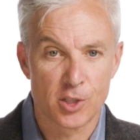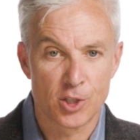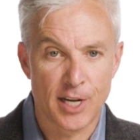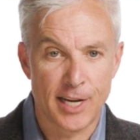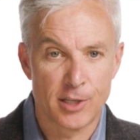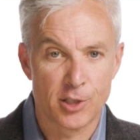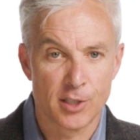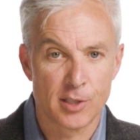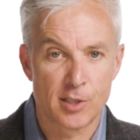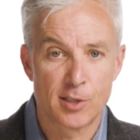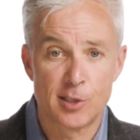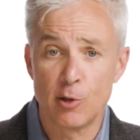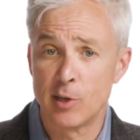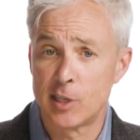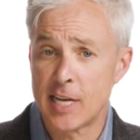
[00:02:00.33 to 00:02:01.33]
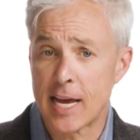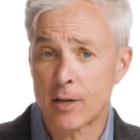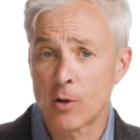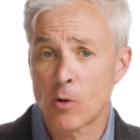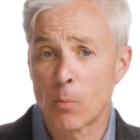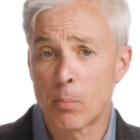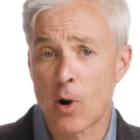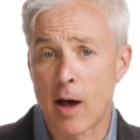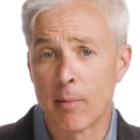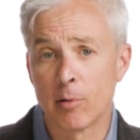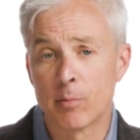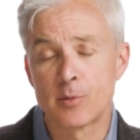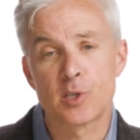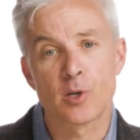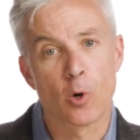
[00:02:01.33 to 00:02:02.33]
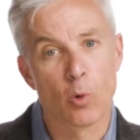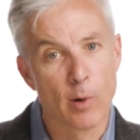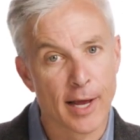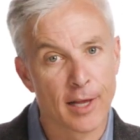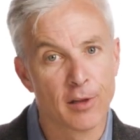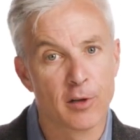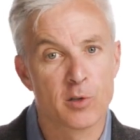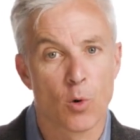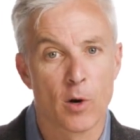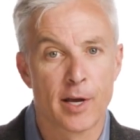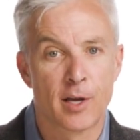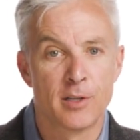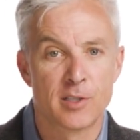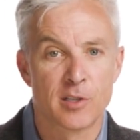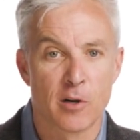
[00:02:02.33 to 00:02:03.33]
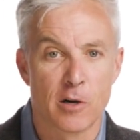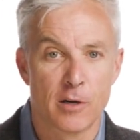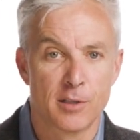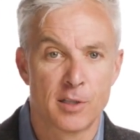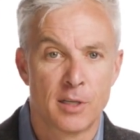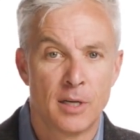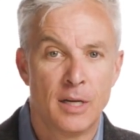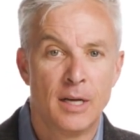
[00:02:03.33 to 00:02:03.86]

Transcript: exchanges due to technical problems or regulatory concerns.